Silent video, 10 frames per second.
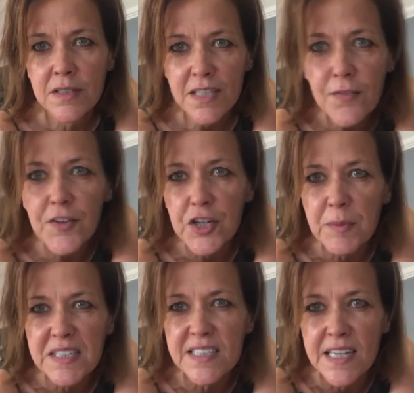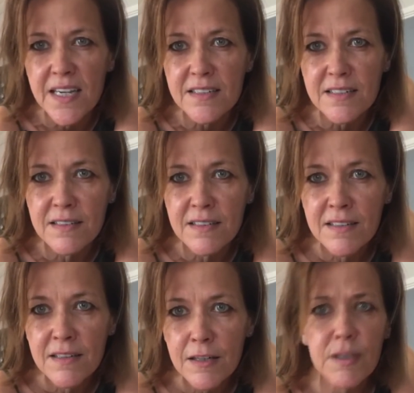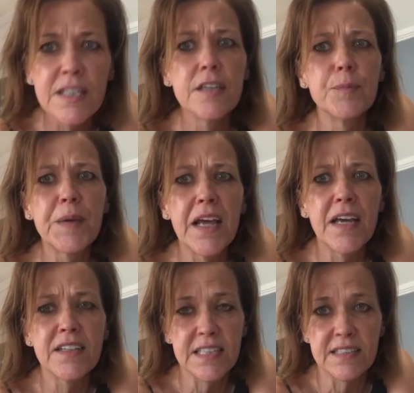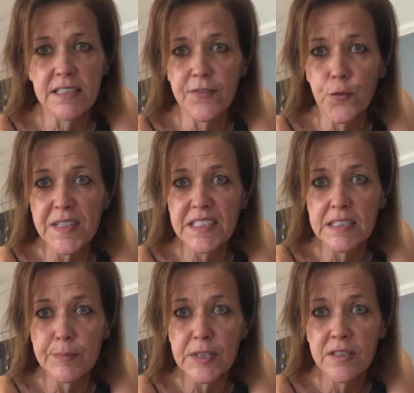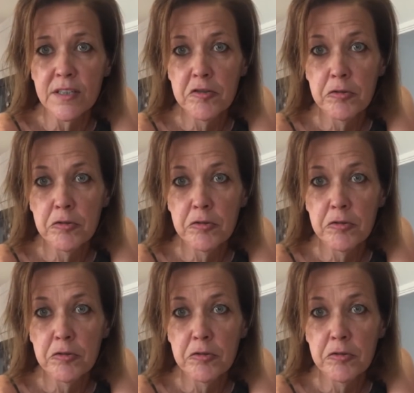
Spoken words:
Even you must see it. Oh, I know of being a successful businessman.